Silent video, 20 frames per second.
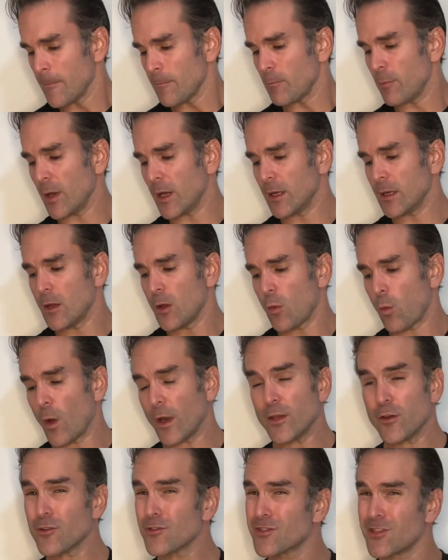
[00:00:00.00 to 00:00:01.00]
But
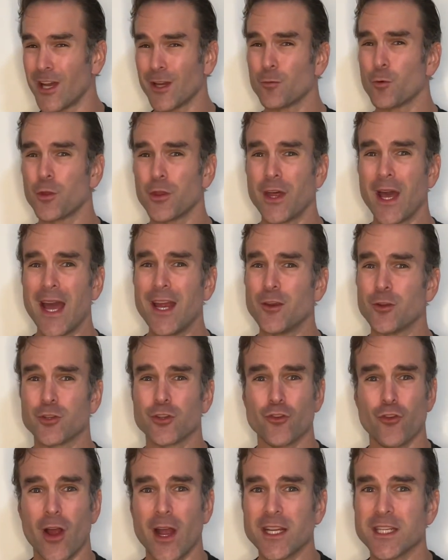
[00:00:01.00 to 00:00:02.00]
when you're done with that, your
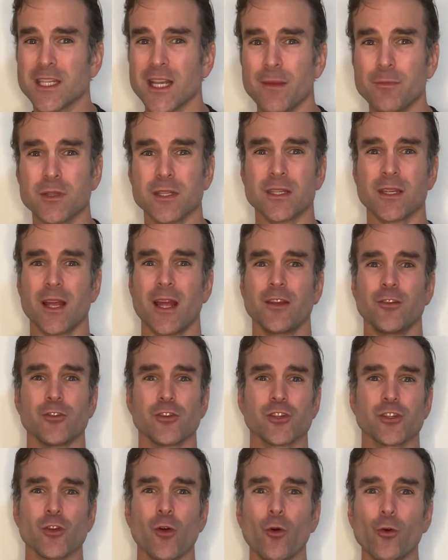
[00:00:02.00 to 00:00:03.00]
triceps and your
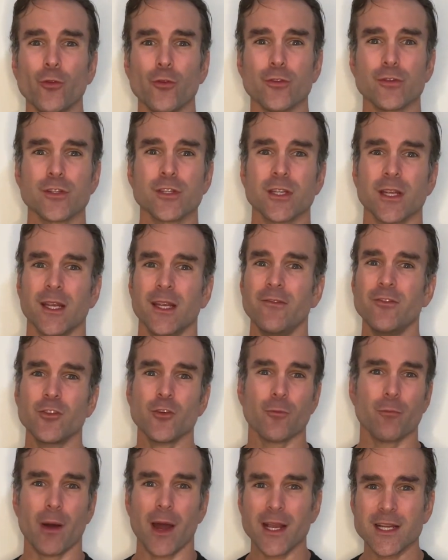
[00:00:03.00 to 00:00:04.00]
shoulders, even your
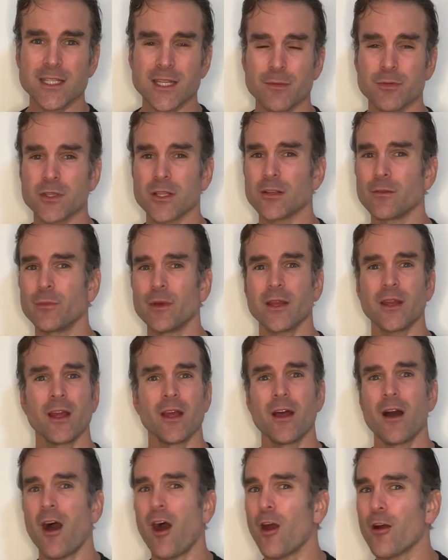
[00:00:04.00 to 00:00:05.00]
biceps a little bit,
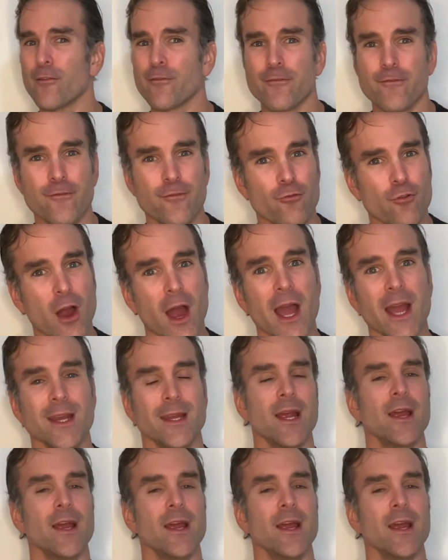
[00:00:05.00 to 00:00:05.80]
are fried.